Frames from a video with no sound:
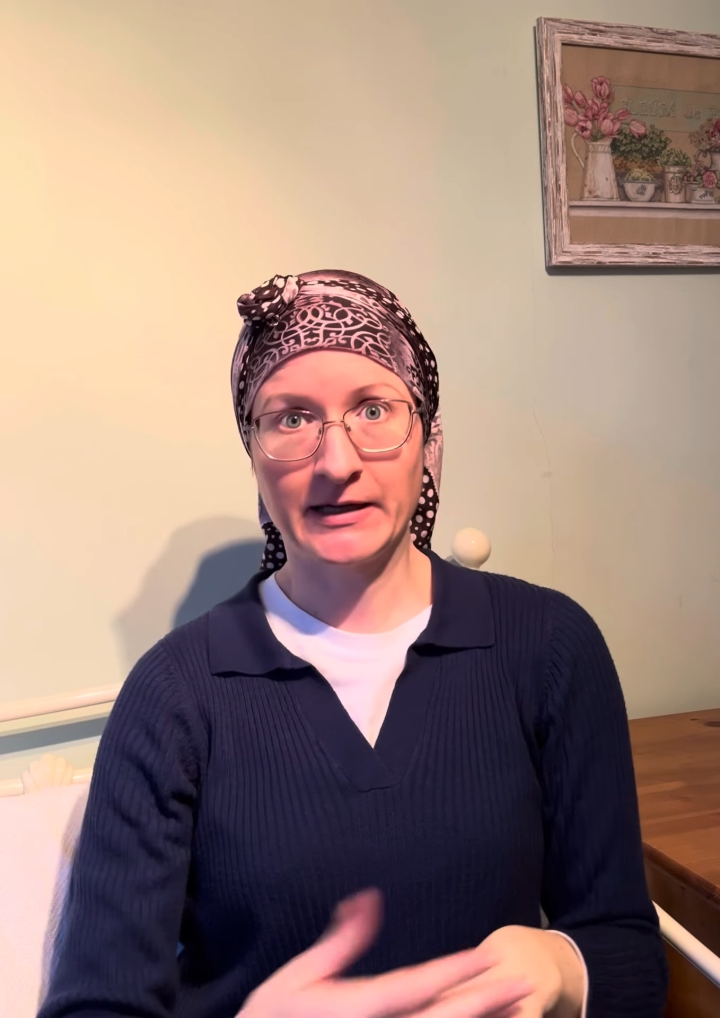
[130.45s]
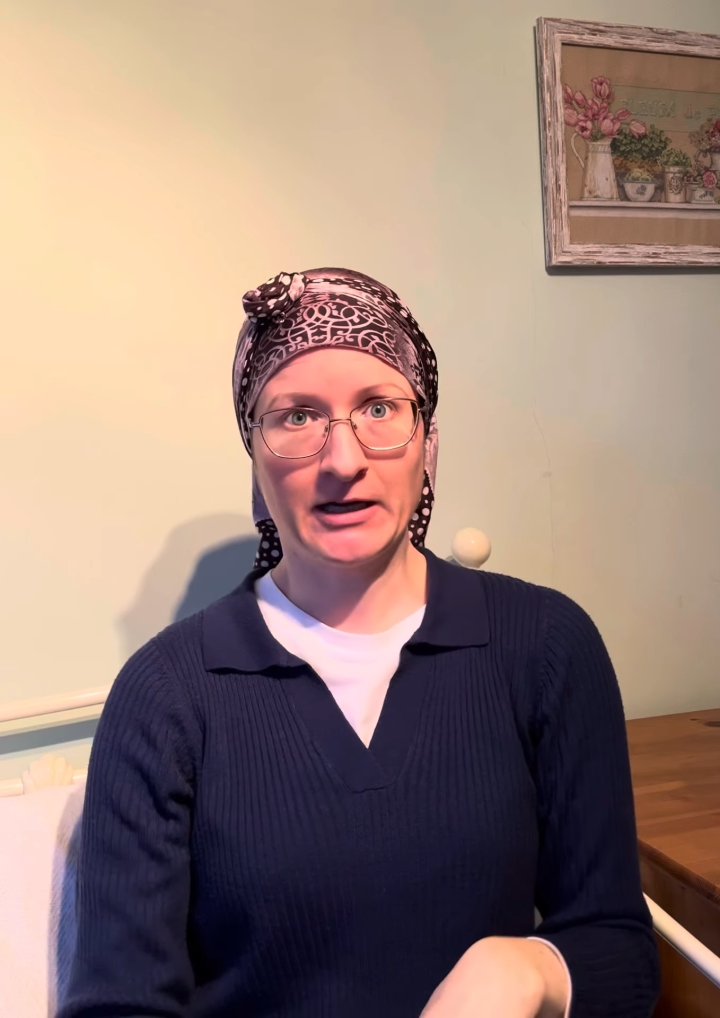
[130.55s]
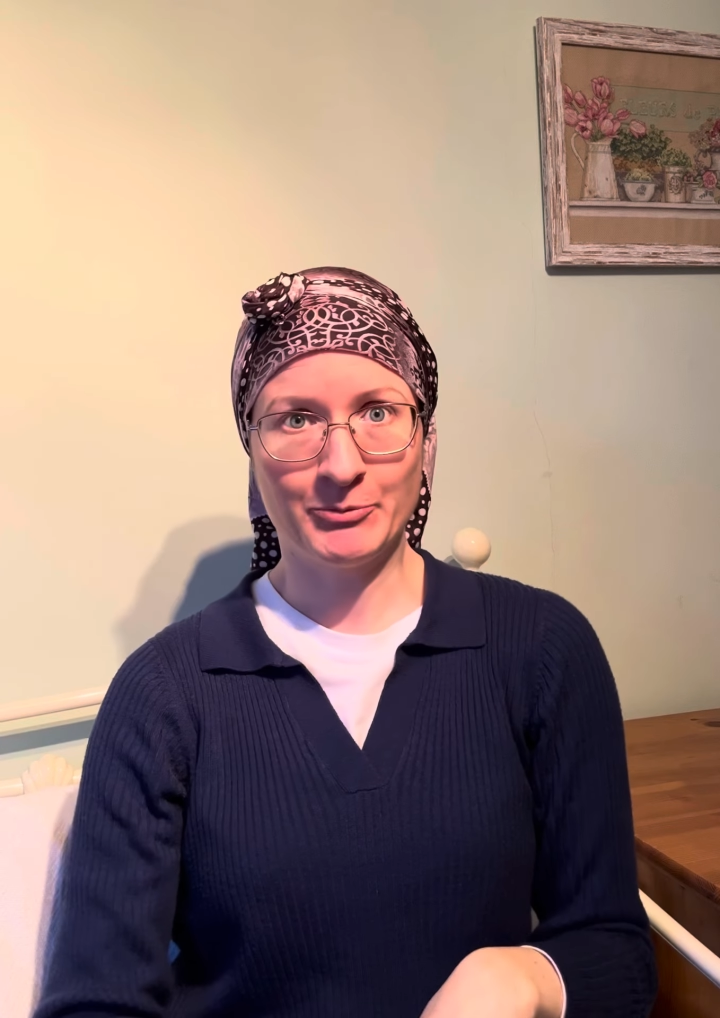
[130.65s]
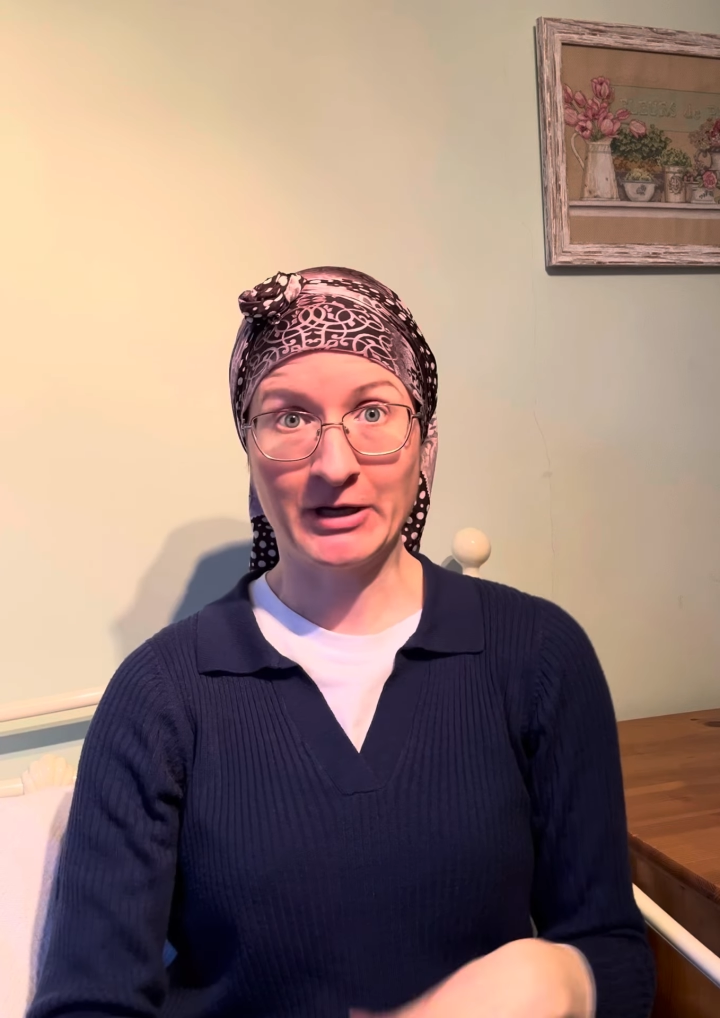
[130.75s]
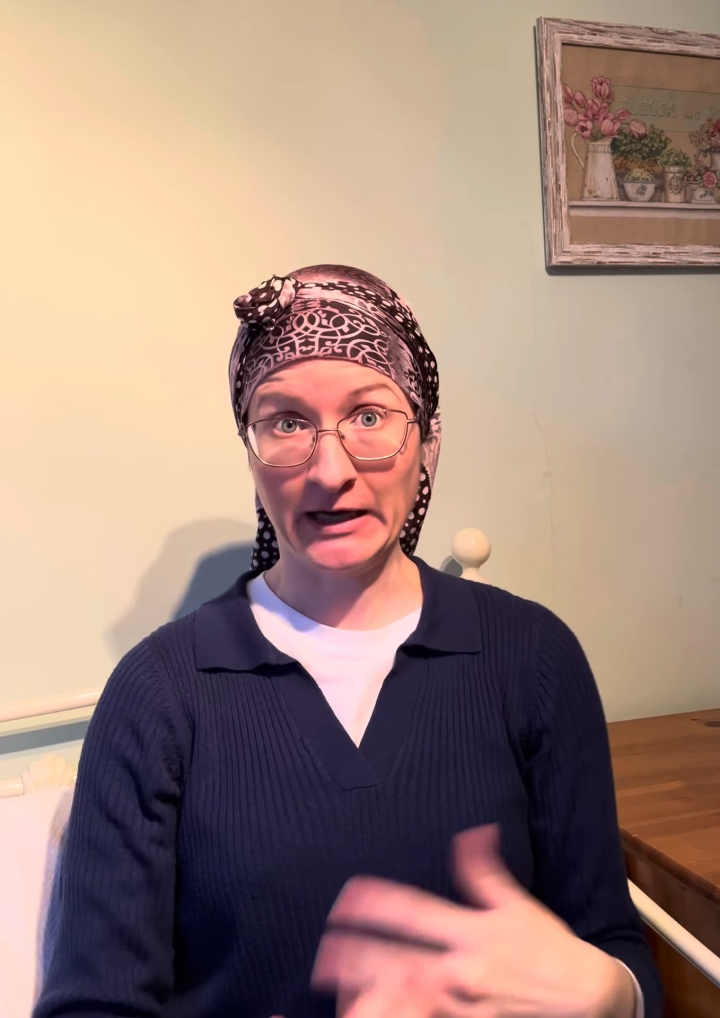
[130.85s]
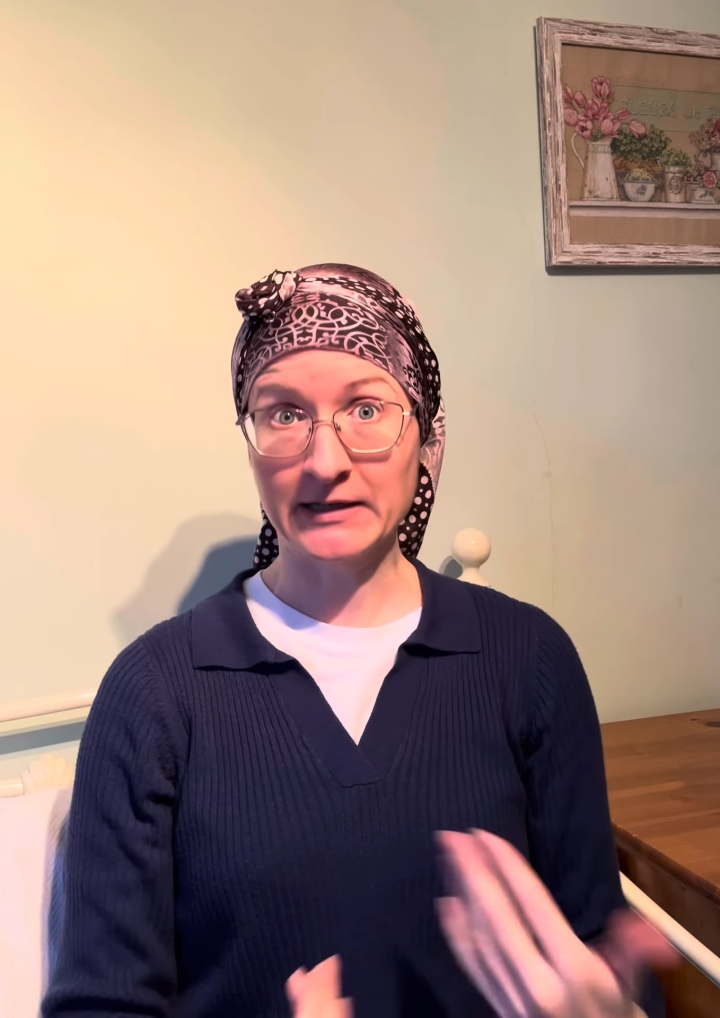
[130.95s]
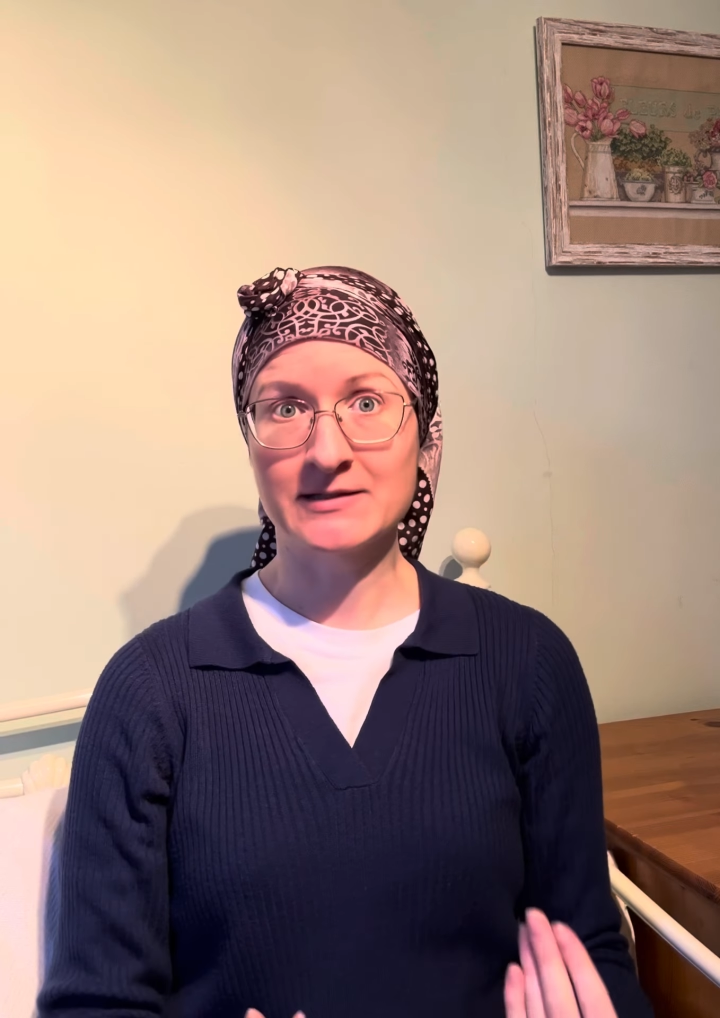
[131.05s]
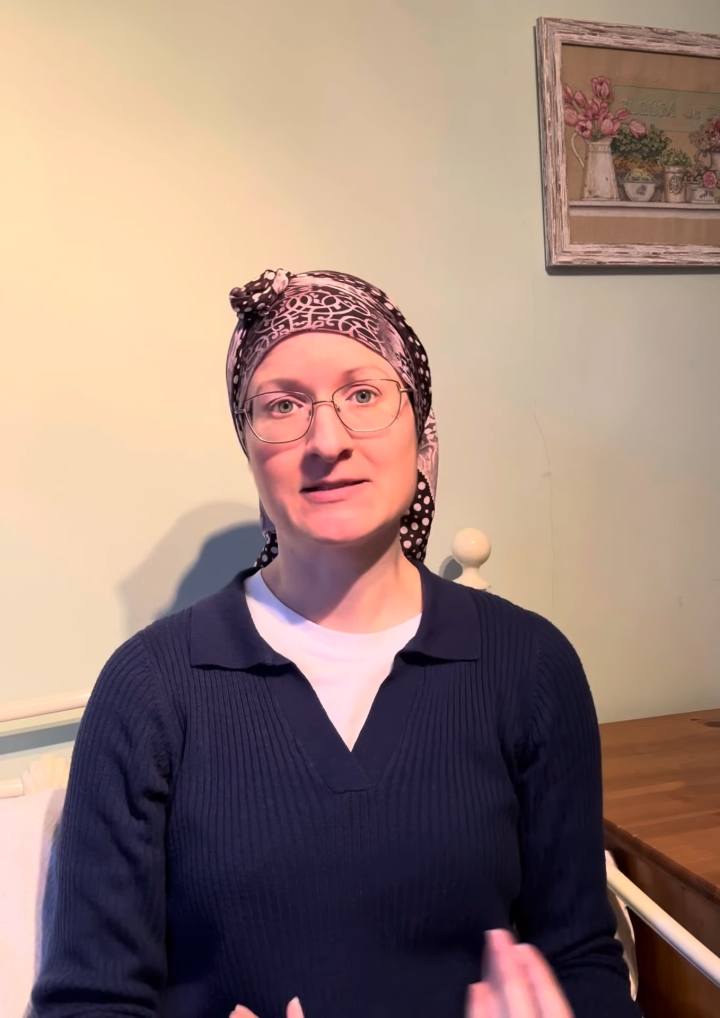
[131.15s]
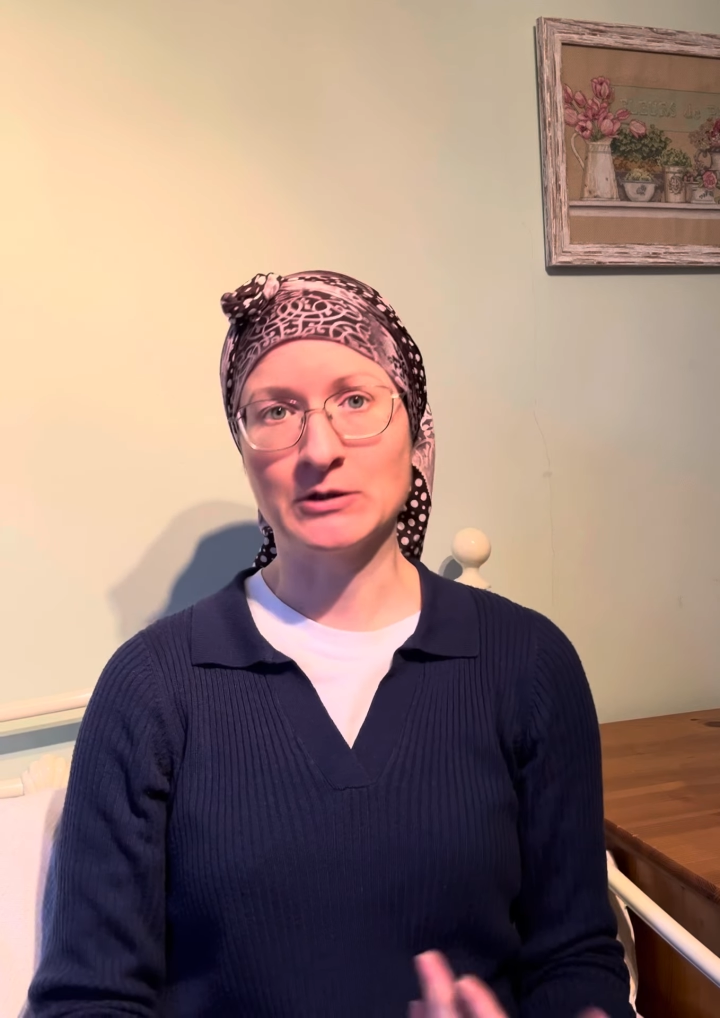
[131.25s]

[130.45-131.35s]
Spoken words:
up again and still